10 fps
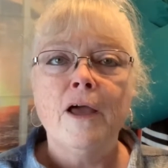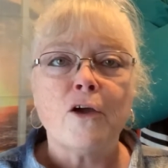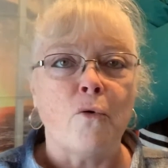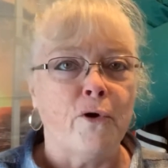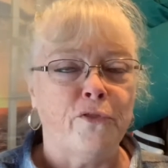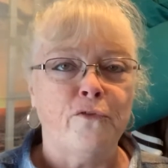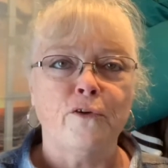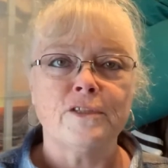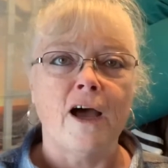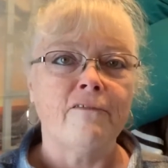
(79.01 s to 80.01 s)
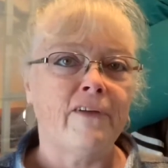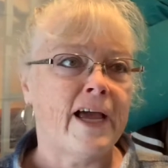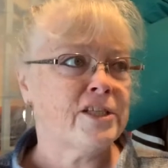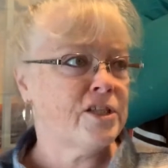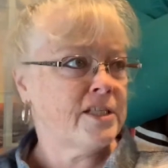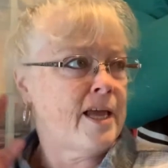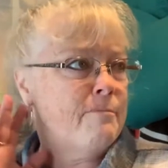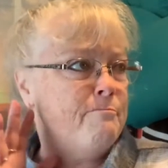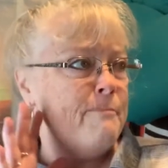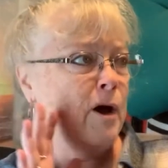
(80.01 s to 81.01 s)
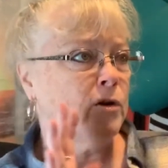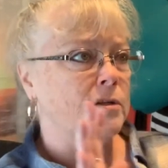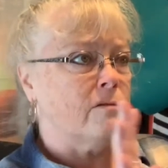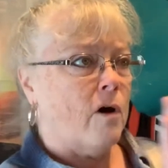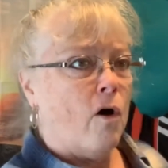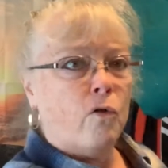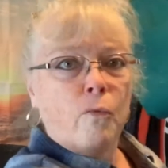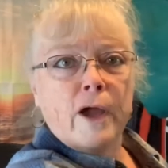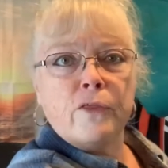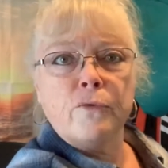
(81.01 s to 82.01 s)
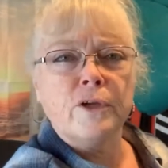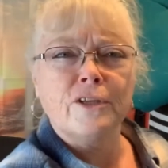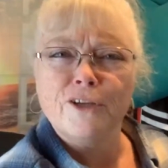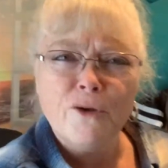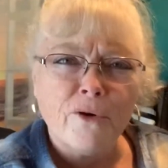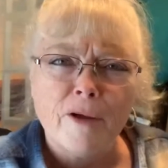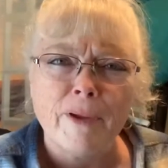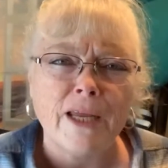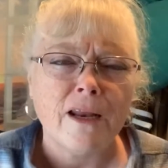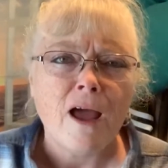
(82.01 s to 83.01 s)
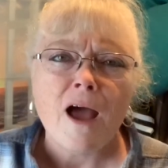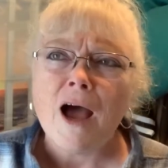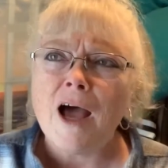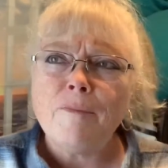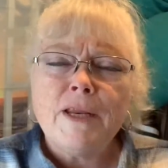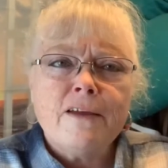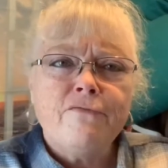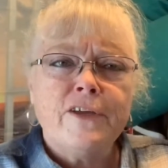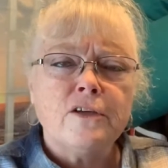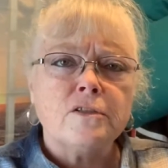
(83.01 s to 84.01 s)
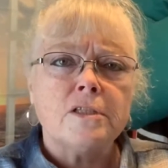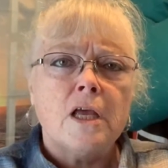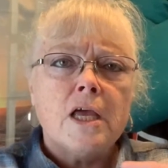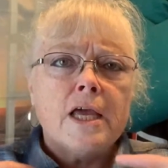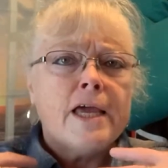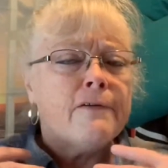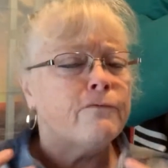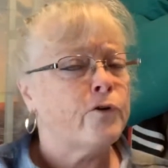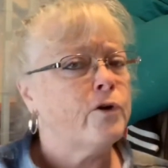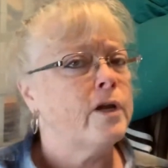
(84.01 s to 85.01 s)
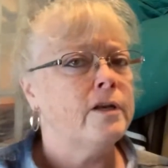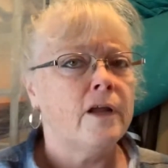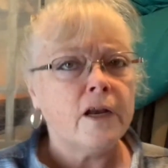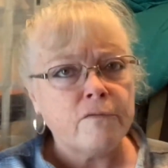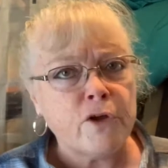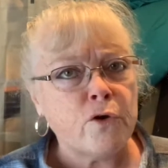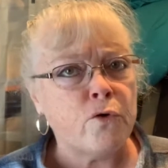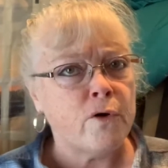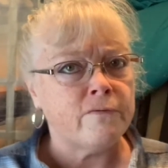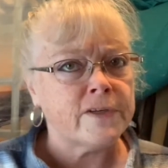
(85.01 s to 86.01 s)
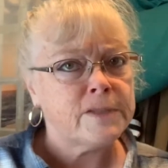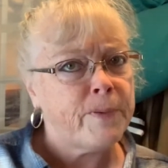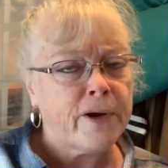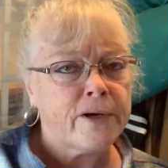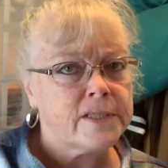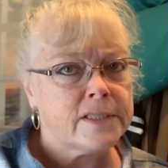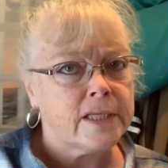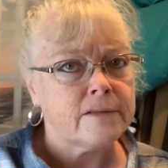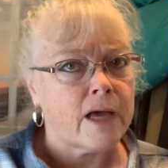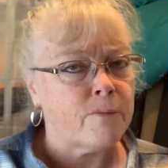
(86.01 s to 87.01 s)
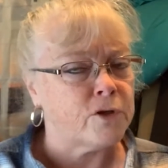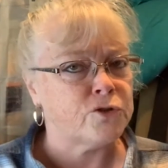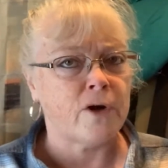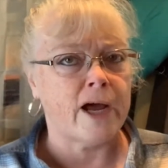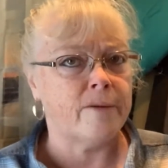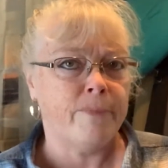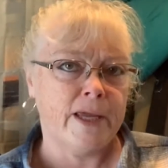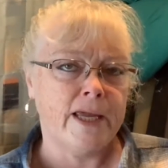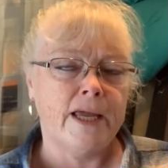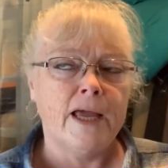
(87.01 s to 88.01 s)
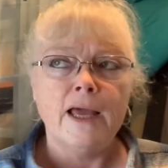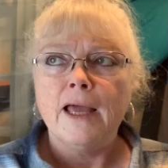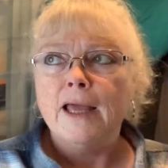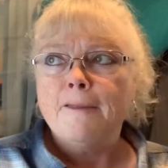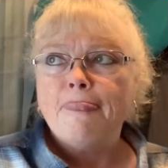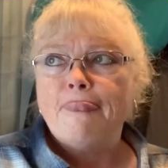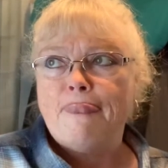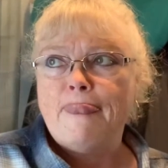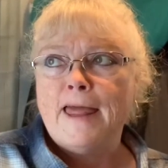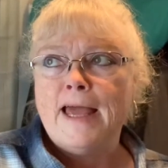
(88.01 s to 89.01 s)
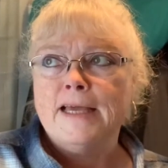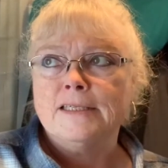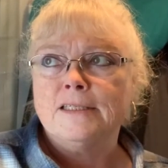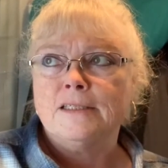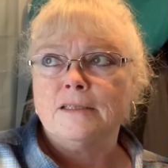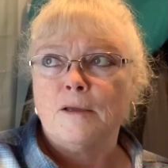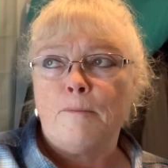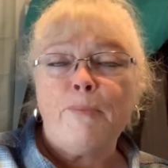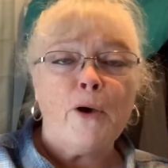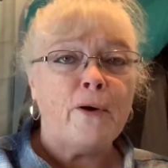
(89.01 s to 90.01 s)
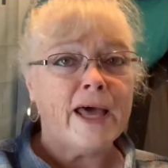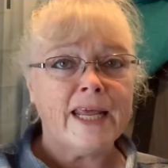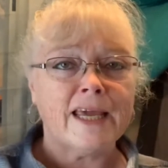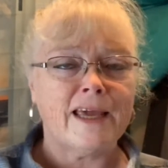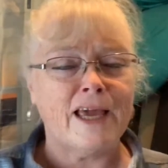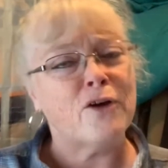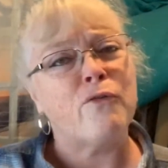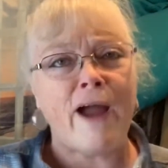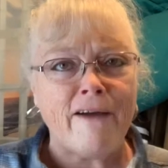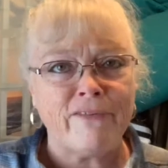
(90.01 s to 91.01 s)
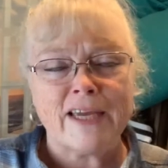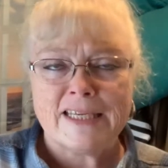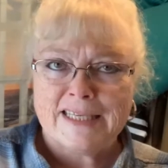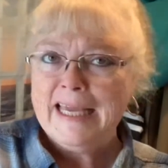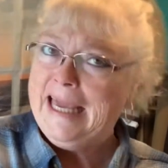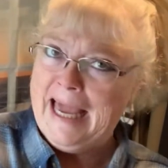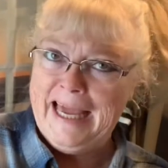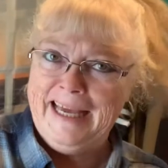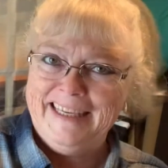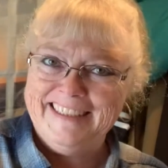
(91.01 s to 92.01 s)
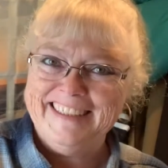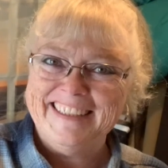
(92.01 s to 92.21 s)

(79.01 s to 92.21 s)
going through those hot flashes and melt all the way through it. Do you know what I mean? I mean, it feels for none of you who have experienced it, I'm going to try to be as poetic and graphic as I can